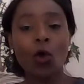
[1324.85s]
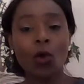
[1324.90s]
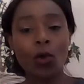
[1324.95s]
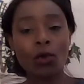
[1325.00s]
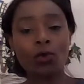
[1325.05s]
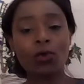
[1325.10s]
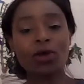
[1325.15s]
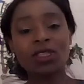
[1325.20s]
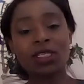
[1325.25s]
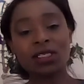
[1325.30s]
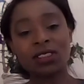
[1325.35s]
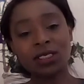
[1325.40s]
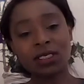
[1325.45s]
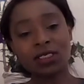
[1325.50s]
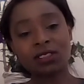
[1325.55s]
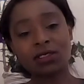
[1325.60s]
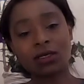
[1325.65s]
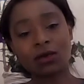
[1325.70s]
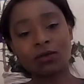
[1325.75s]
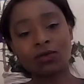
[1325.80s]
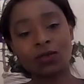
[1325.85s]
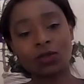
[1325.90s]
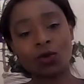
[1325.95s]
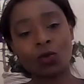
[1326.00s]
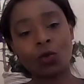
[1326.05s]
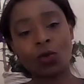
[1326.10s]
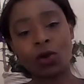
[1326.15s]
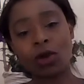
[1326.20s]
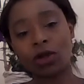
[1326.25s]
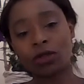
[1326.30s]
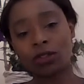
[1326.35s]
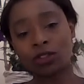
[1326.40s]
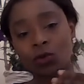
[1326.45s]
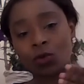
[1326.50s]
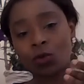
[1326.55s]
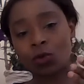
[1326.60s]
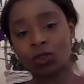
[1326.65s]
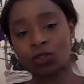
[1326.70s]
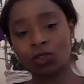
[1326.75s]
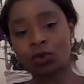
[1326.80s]
we want the system to work
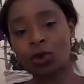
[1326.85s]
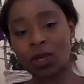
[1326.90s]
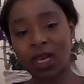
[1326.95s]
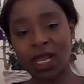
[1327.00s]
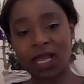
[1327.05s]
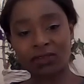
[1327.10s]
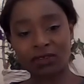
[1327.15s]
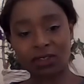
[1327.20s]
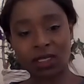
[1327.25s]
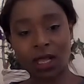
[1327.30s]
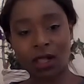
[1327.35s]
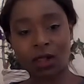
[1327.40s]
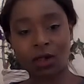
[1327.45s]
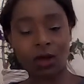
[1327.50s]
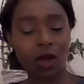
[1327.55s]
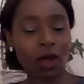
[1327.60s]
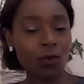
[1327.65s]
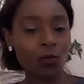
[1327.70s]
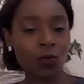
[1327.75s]
towards your lifestyle.